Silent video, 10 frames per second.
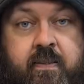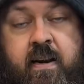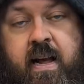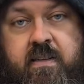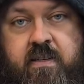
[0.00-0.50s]
then
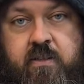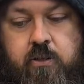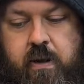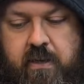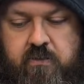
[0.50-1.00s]
it has
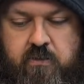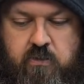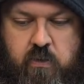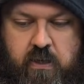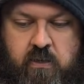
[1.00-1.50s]
10-2 axles
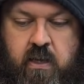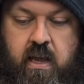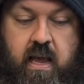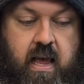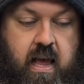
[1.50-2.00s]
as well.
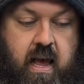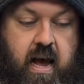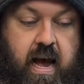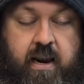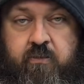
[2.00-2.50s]

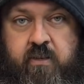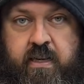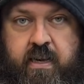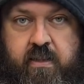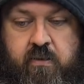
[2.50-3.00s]
I don't really
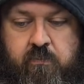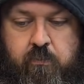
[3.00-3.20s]
need them,